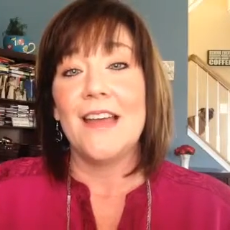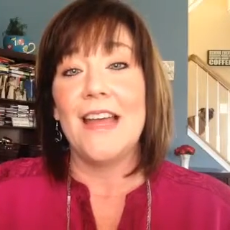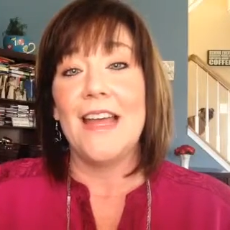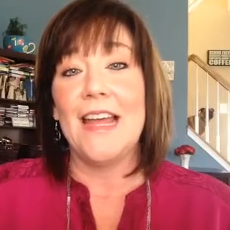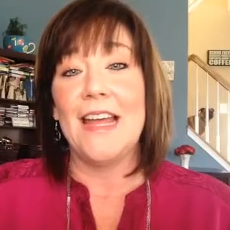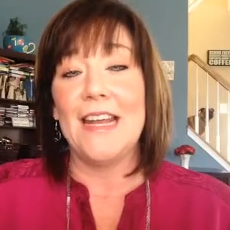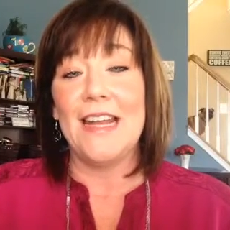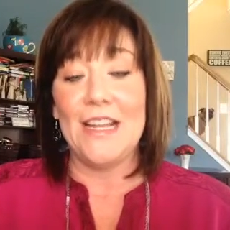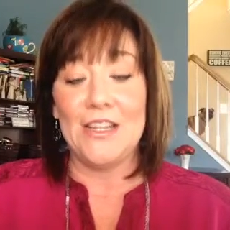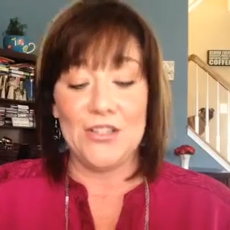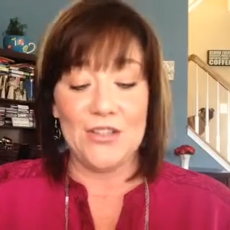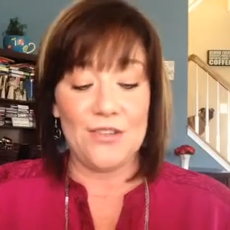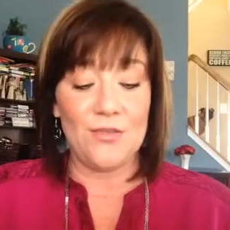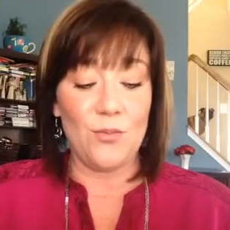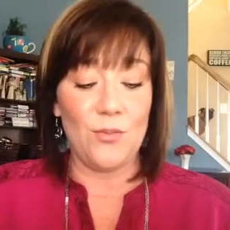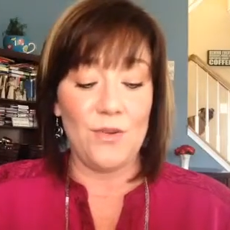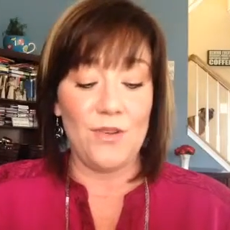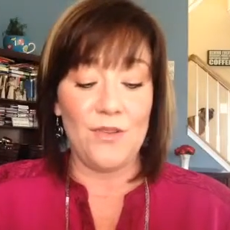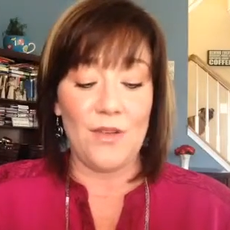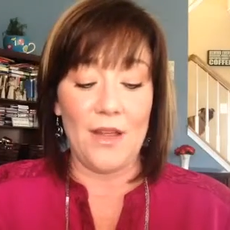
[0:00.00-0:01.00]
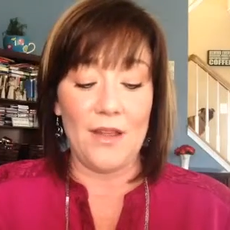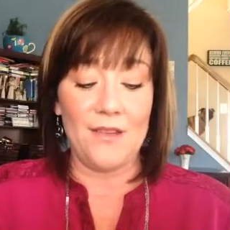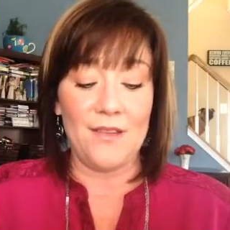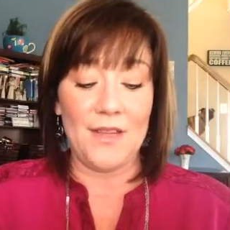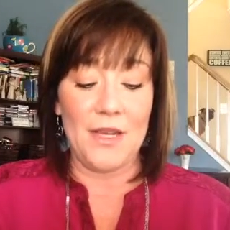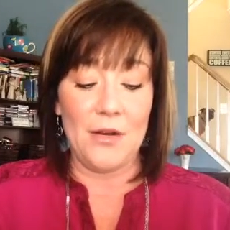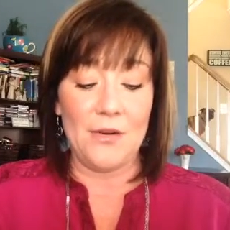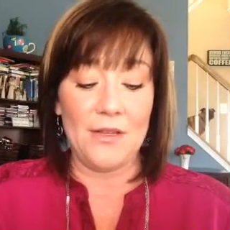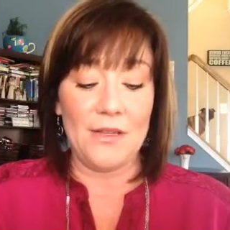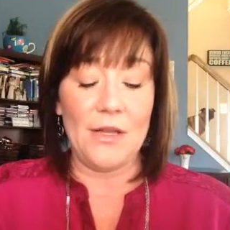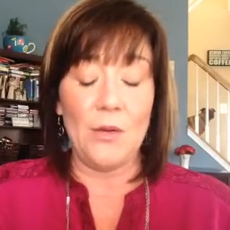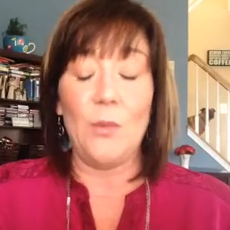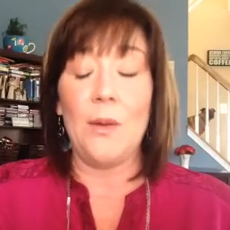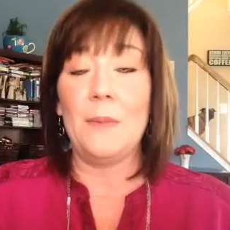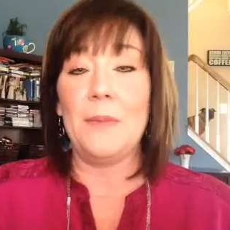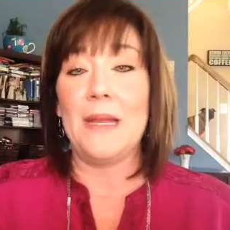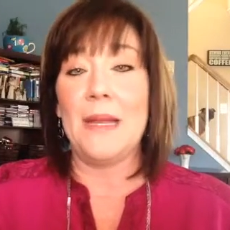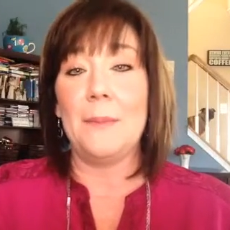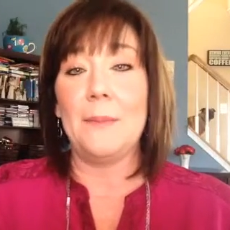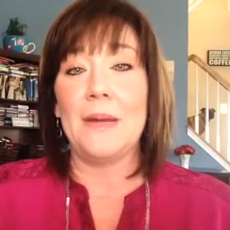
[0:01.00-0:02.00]
and I just was scared that the
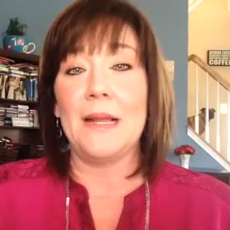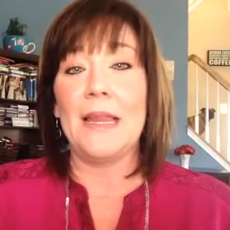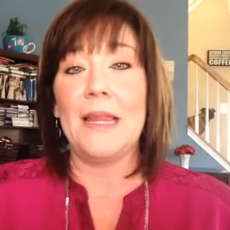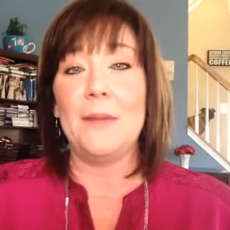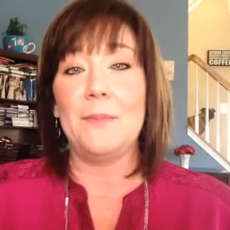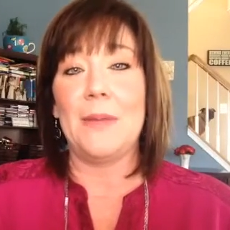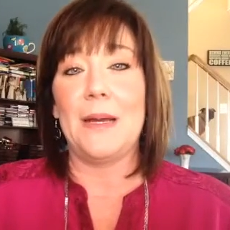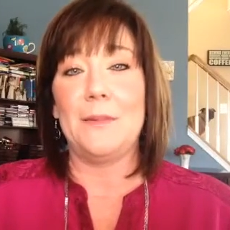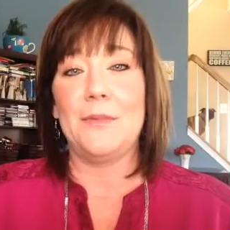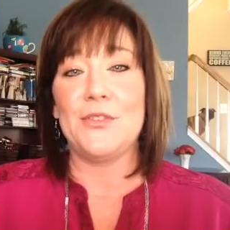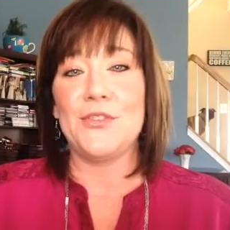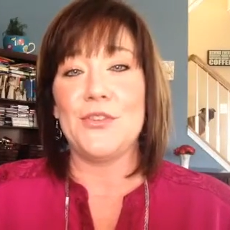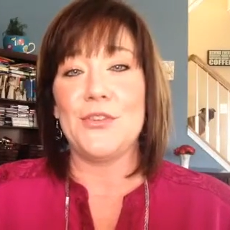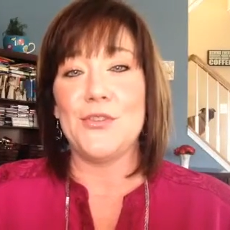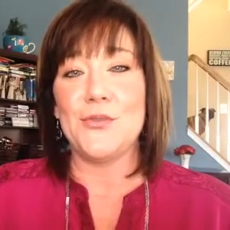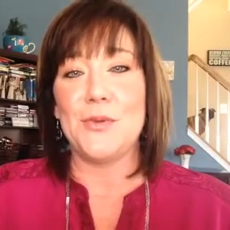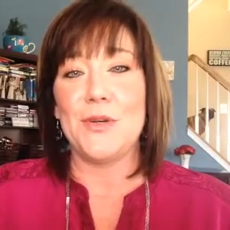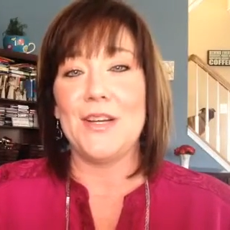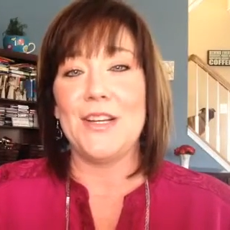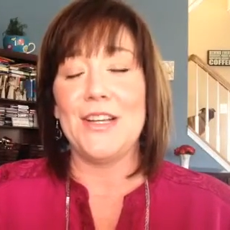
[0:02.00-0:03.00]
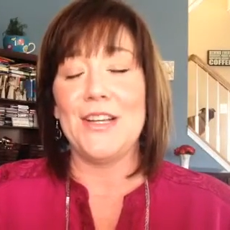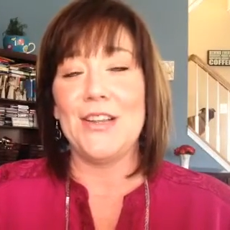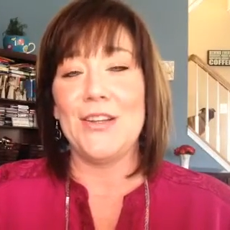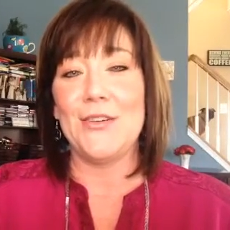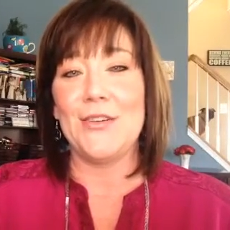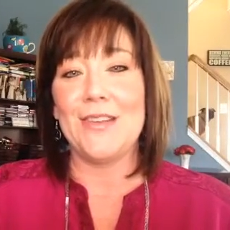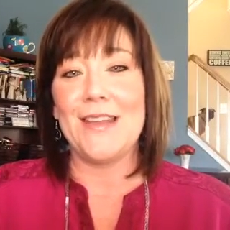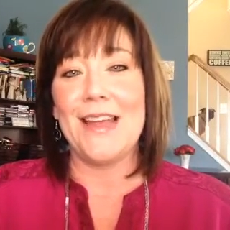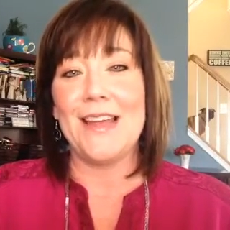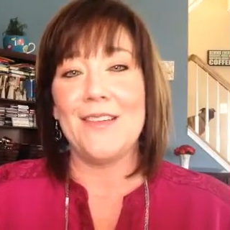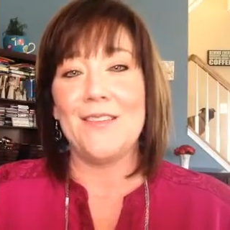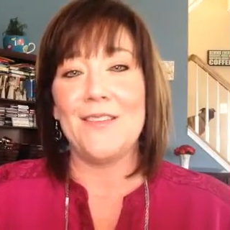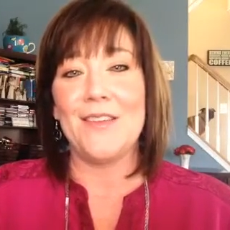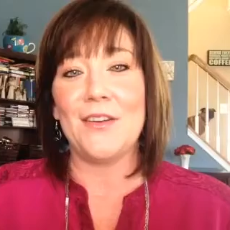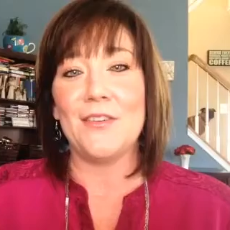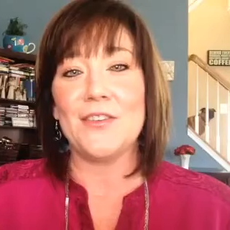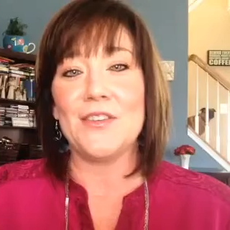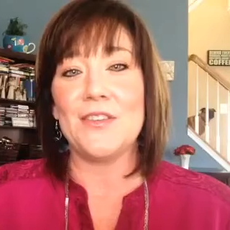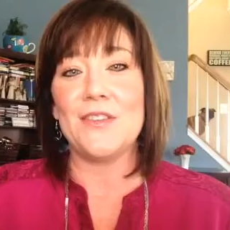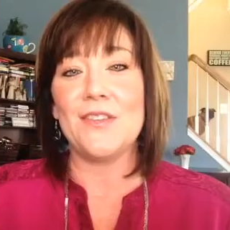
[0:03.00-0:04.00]
women at McLean Bible Church were going to learn that
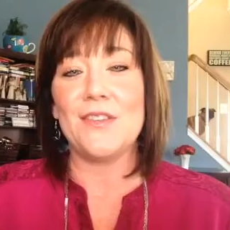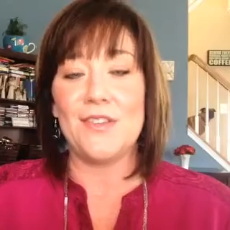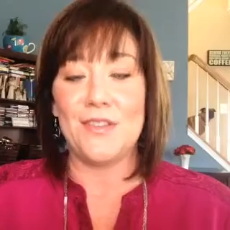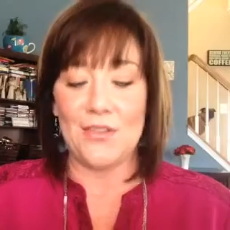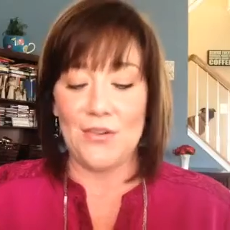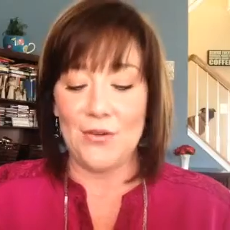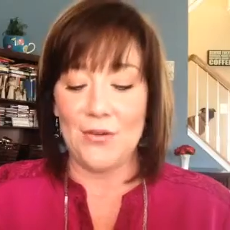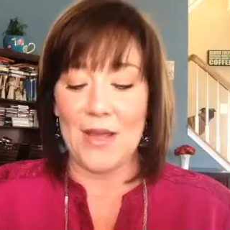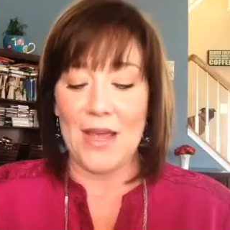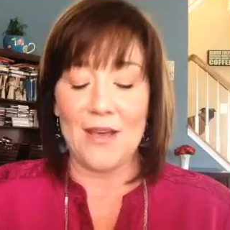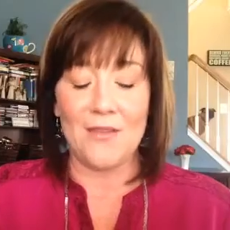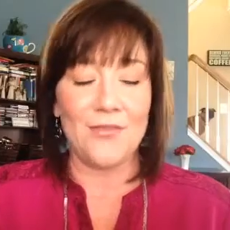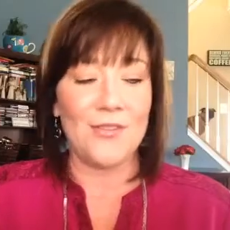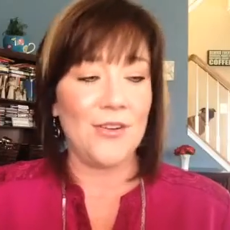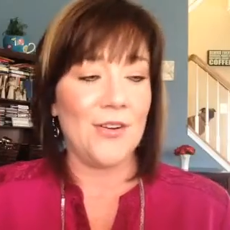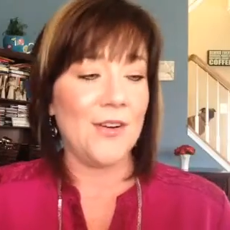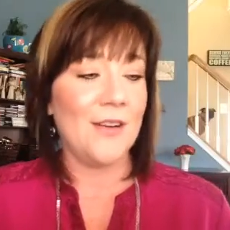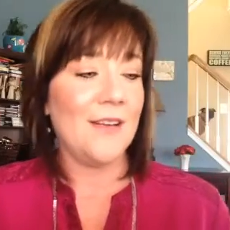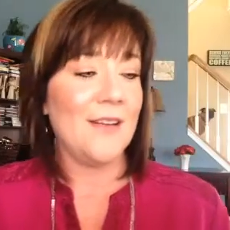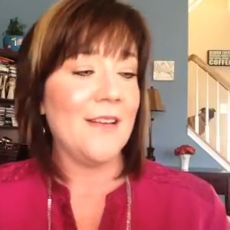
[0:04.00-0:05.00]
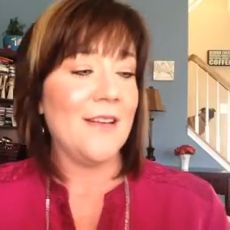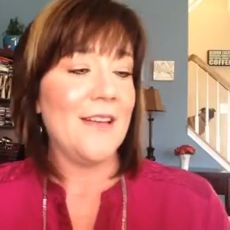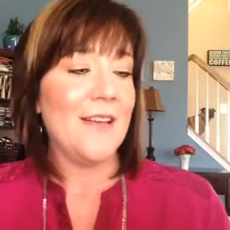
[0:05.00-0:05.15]
very soon after.